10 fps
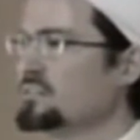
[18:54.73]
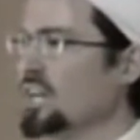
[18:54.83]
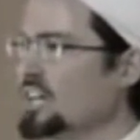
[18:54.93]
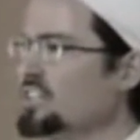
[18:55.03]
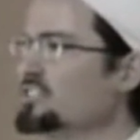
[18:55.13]

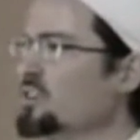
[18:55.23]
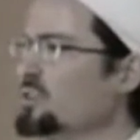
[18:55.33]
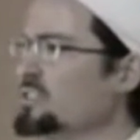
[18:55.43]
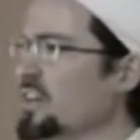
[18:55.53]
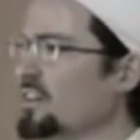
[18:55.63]
Chinese
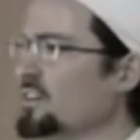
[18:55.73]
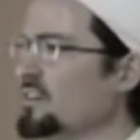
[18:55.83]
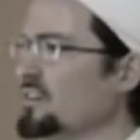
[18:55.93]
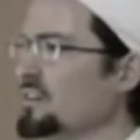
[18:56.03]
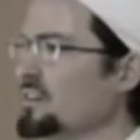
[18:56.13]
know each
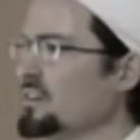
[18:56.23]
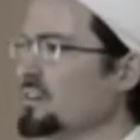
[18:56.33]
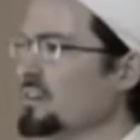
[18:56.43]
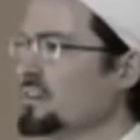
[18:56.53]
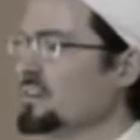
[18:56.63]
other.
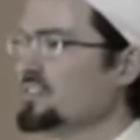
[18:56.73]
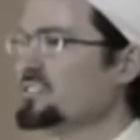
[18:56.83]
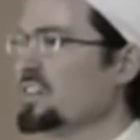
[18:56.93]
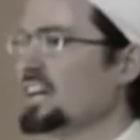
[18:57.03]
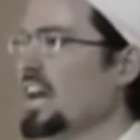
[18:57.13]

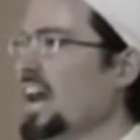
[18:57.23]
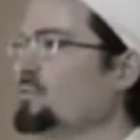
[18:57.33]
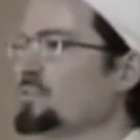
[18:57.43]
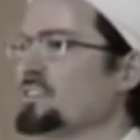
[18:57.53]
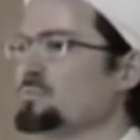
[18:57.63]
This is like
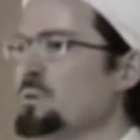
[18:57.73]
Africans.